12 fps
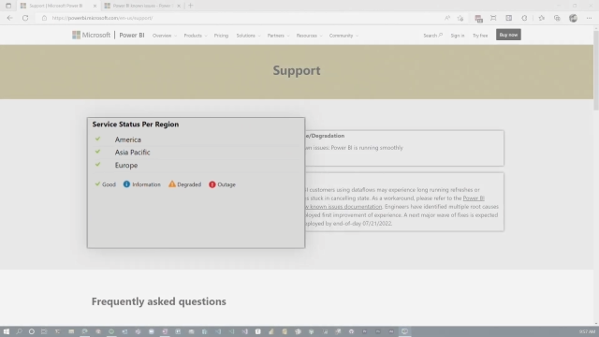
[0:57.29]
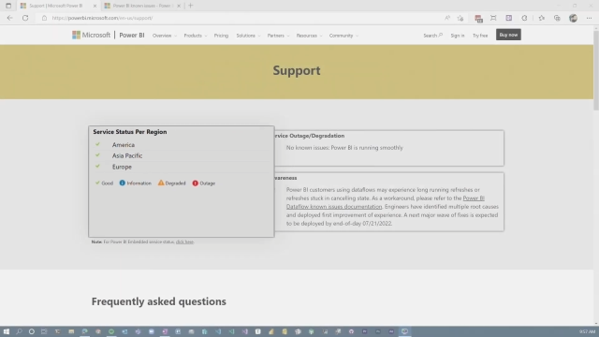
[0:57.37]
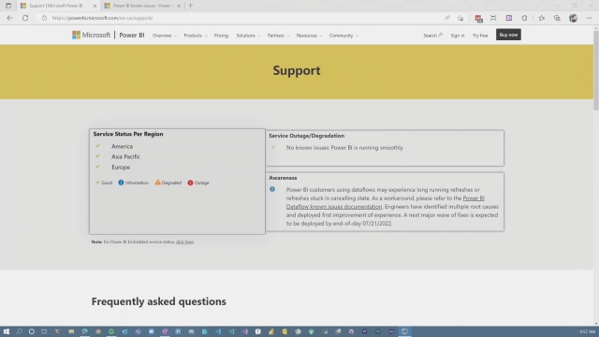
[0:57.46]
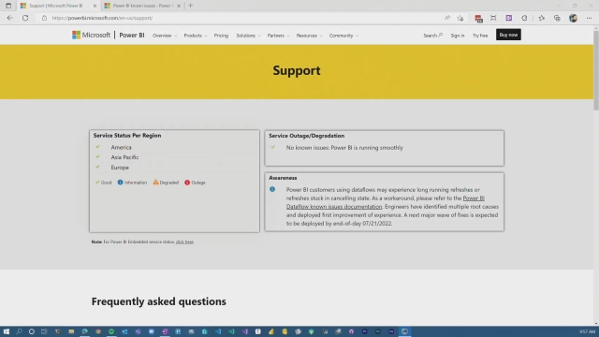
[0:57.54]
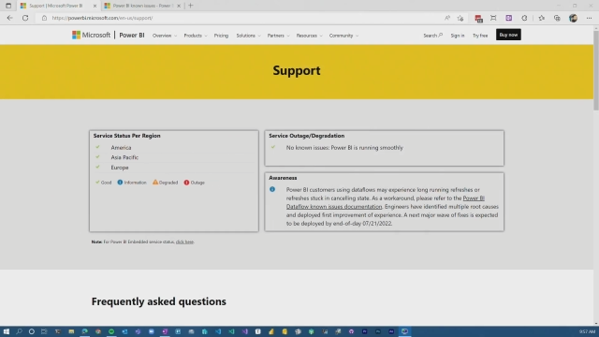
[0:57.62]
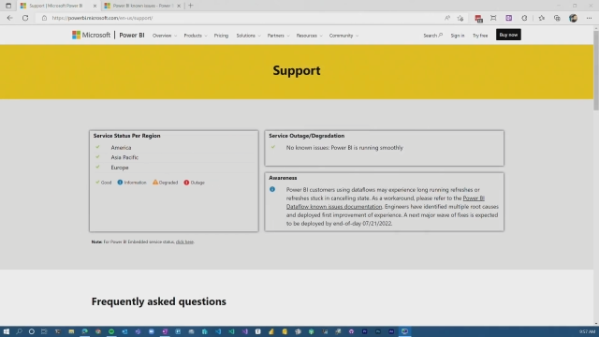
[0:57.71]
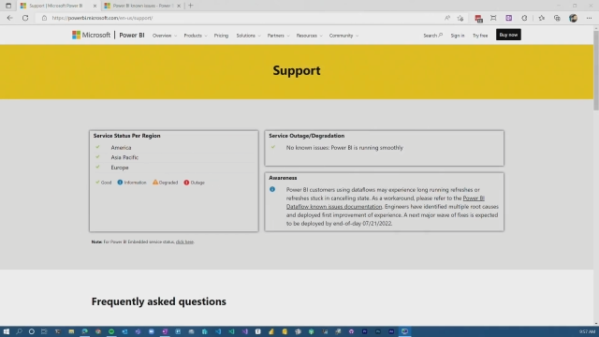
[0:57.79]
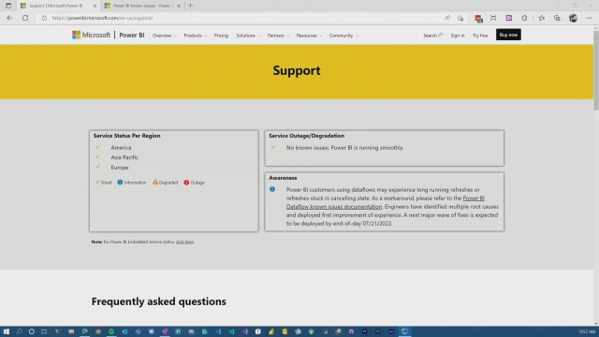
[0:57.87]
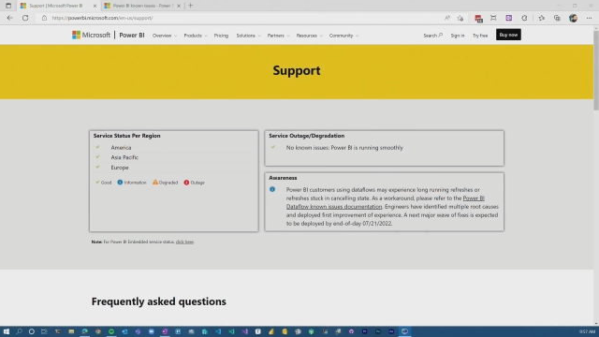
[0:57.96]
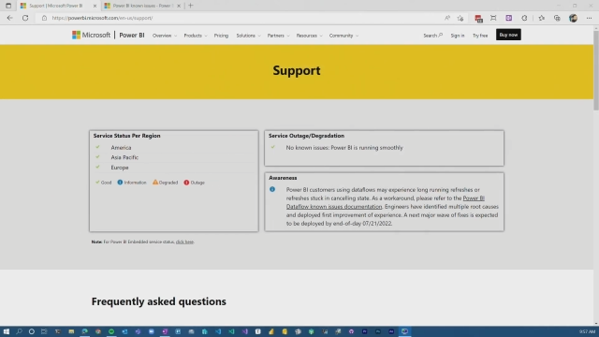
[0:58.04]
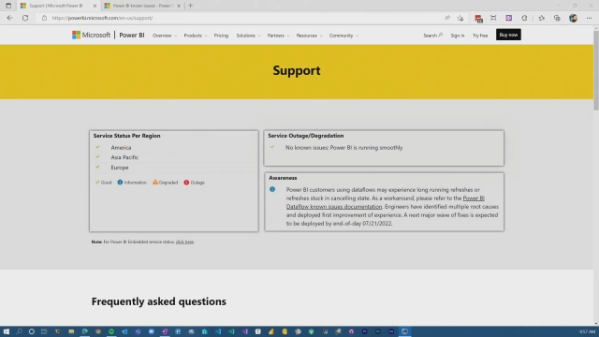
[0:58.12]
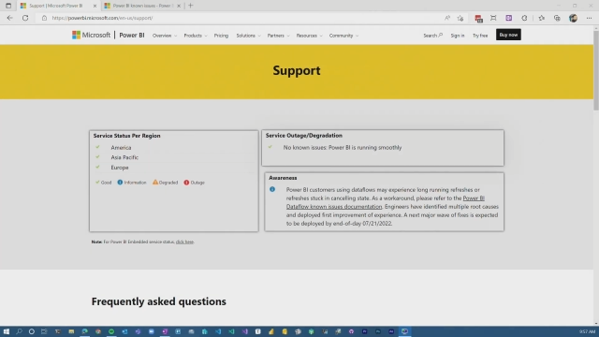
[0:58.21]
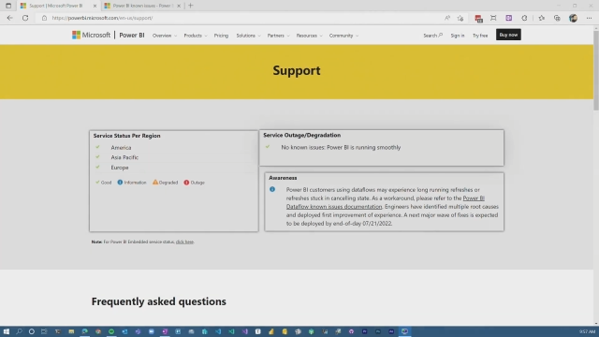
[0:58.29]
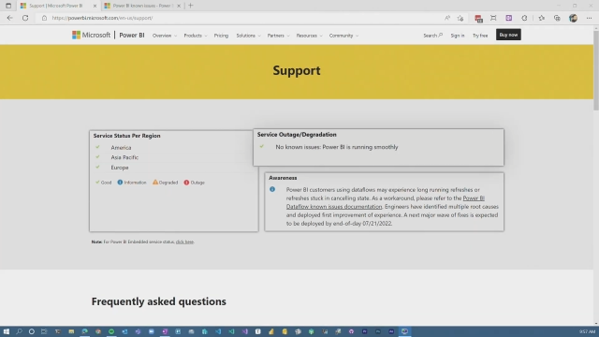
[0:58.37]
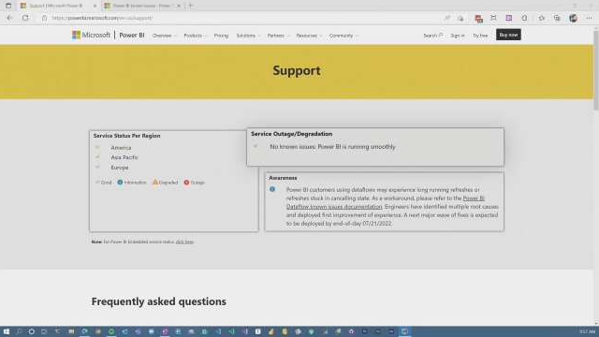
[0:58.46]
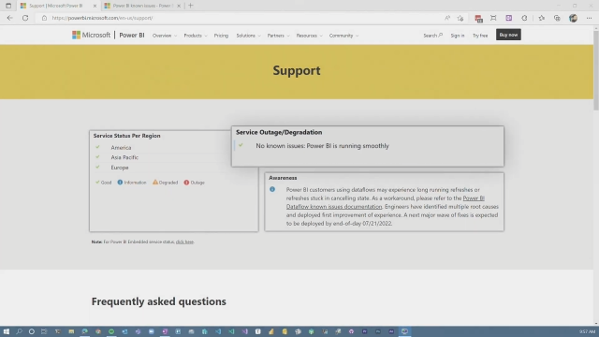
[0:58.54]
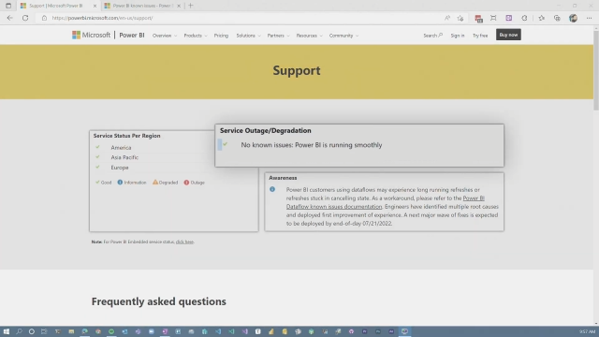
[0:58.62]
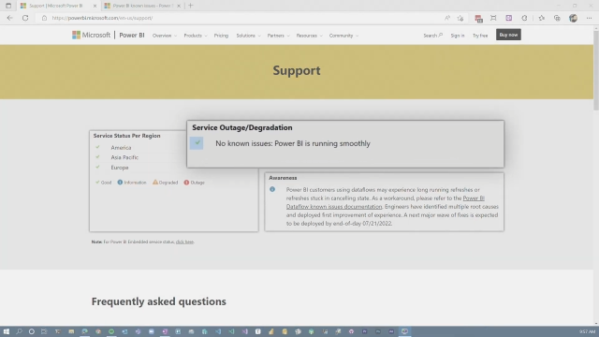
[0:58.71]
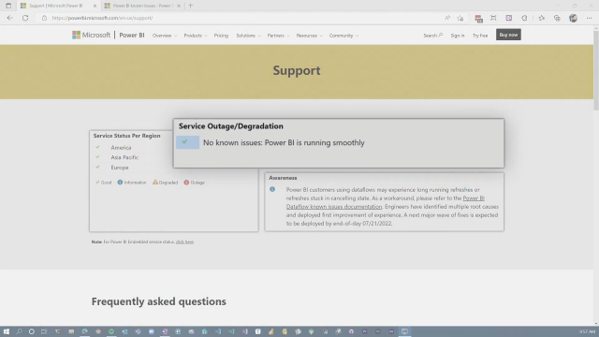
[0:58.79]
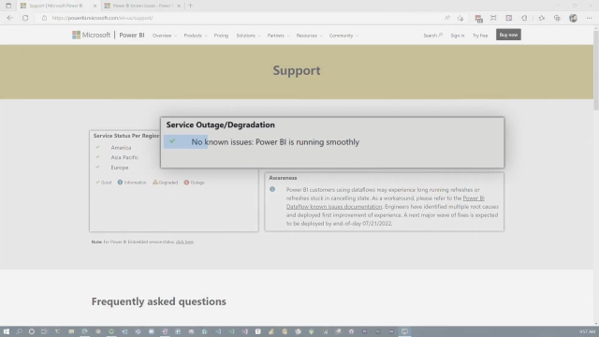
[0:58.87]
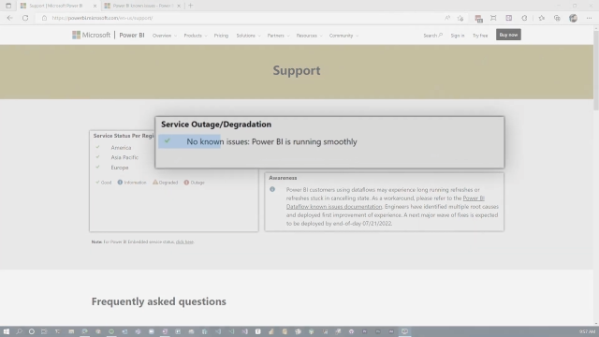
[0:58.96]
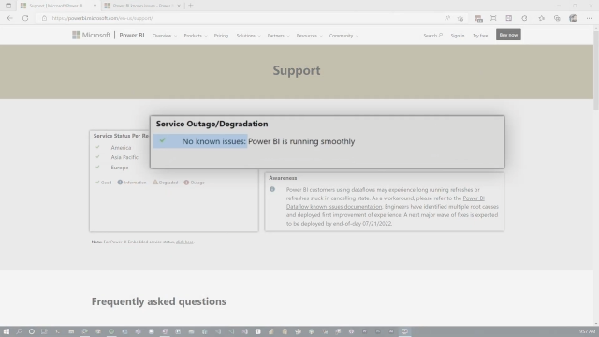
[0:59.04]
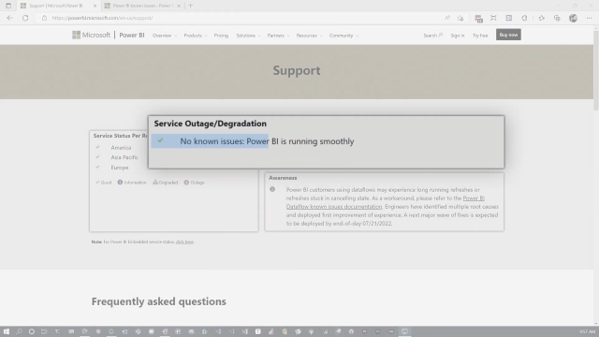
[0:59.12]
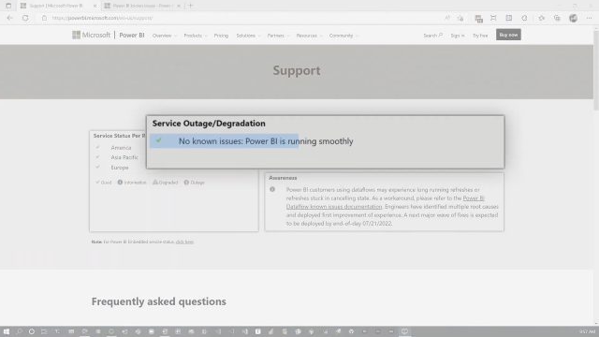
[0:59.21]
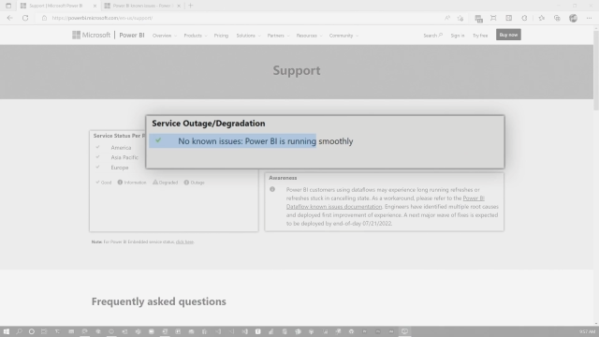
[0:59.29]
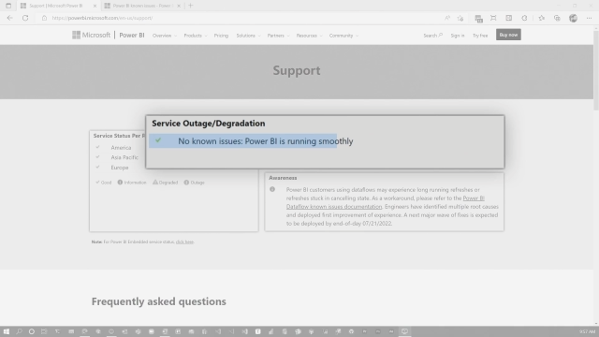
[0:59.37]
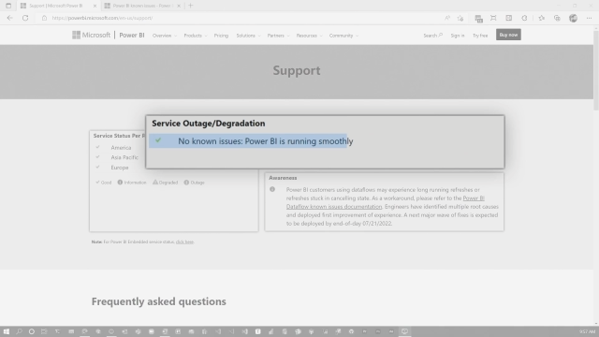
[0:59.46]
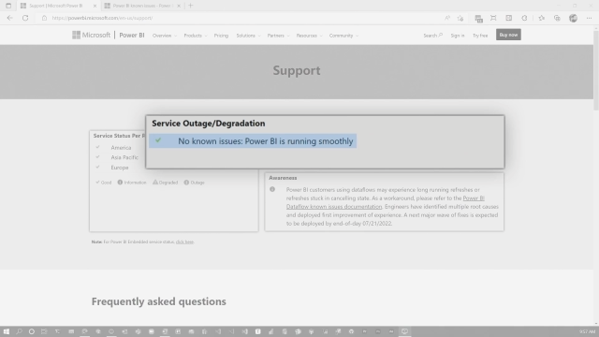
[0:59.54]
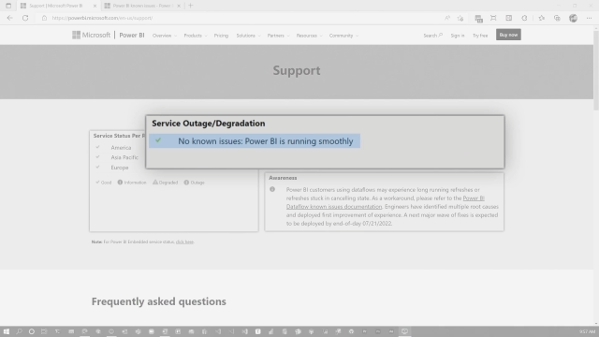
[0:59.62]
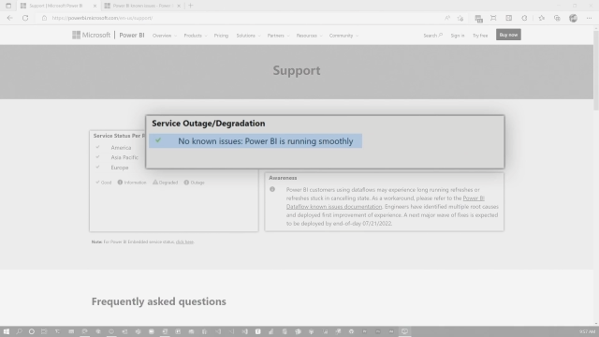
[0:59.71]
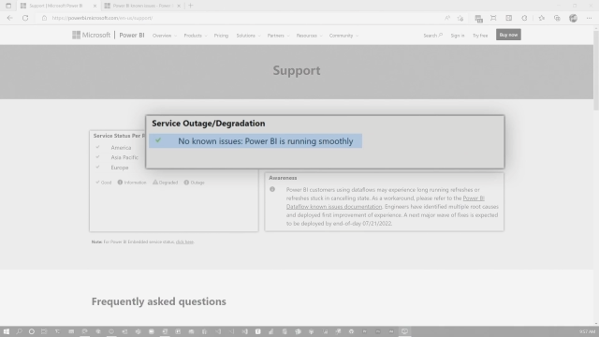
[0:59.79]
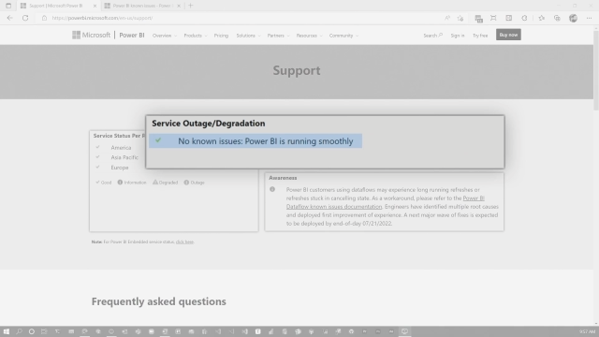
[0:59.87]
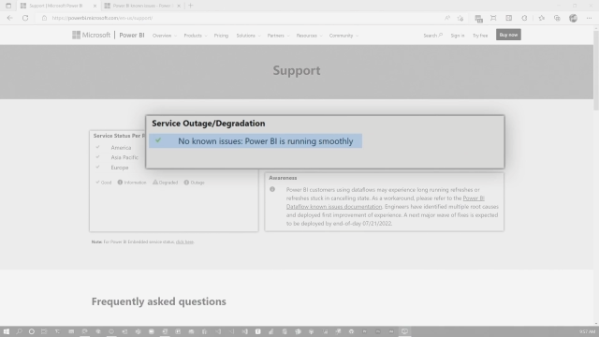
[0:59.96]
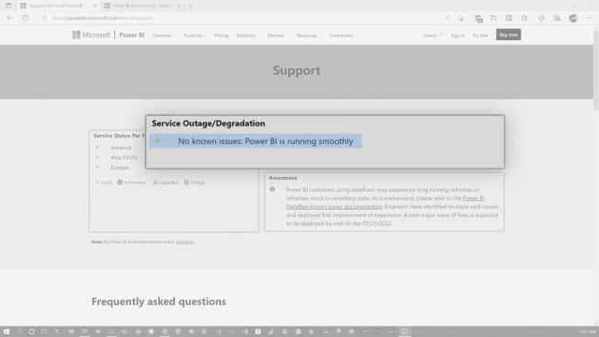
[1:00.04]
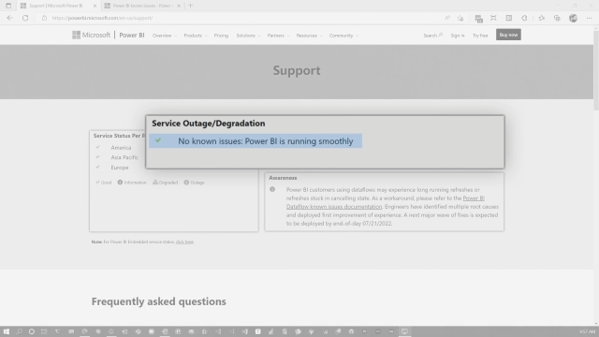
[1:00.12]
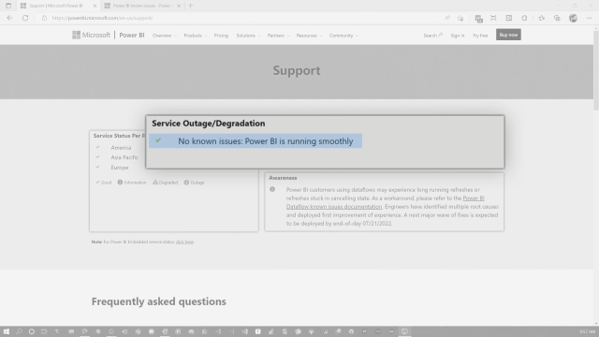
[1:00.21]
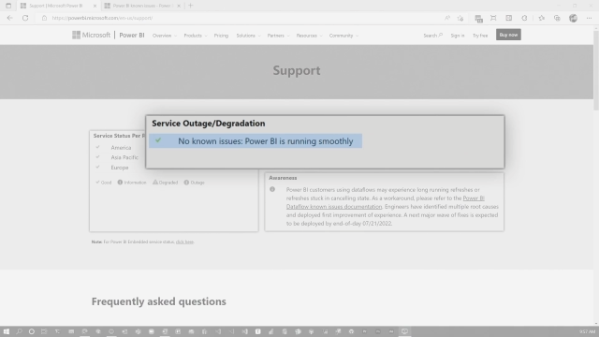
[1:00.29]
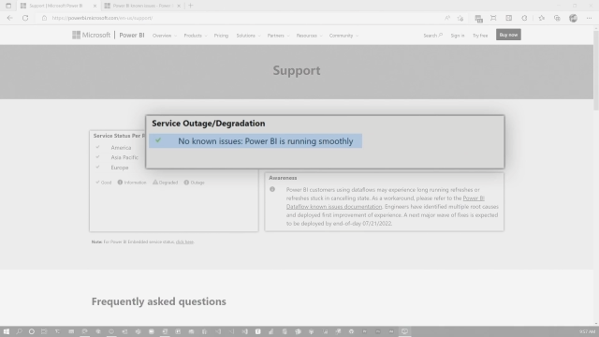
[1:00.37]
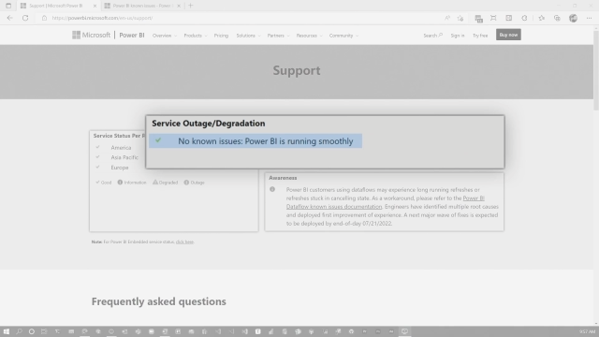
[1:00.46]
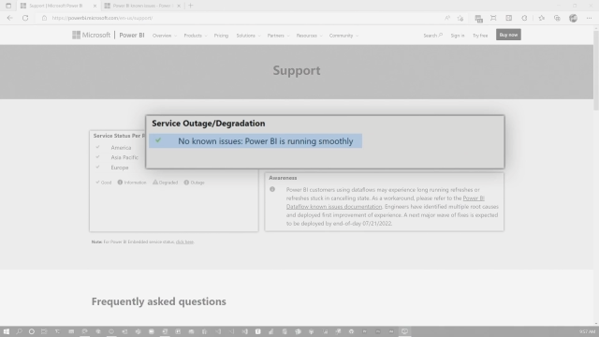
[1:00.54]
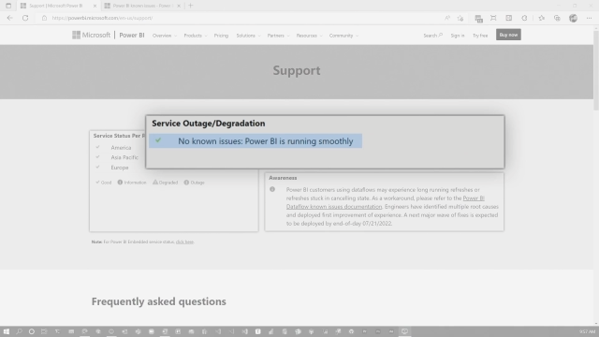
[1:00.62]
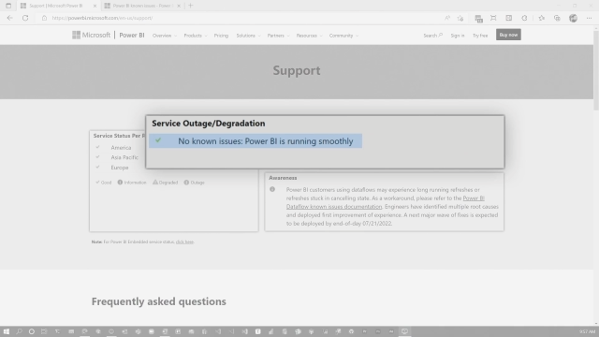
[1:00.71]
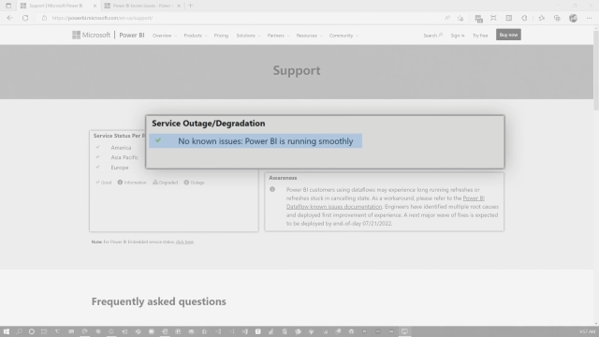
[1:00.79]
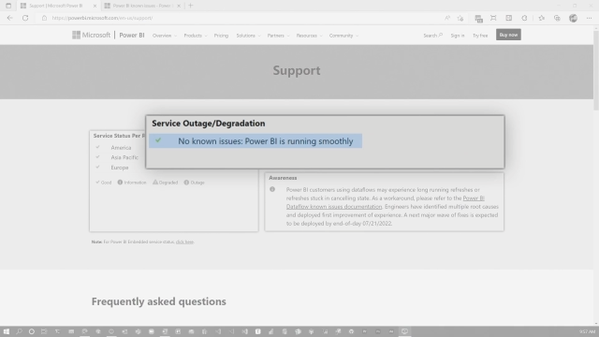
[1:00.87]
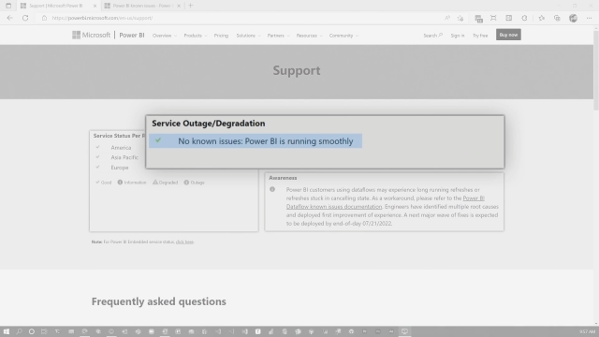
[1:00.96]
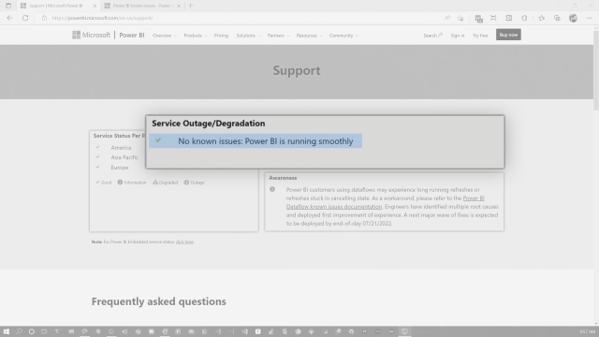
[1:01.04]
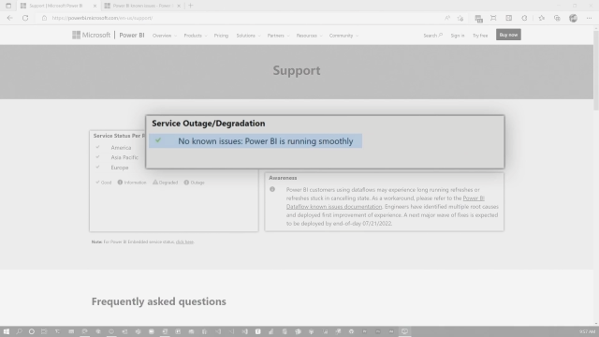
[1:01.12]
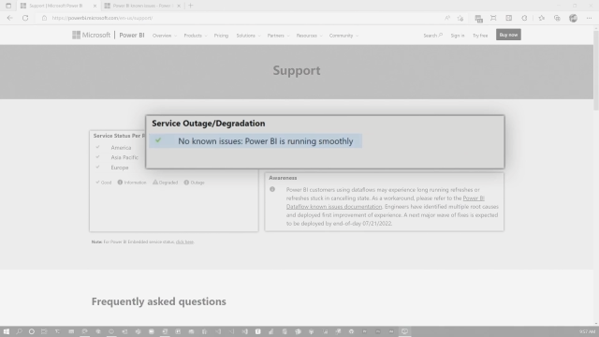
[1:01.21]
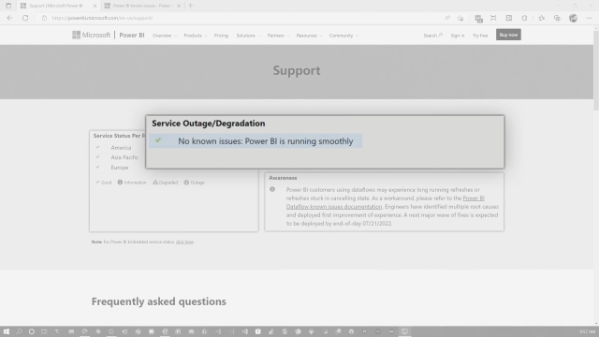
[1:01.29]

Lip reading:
(no speaker visible)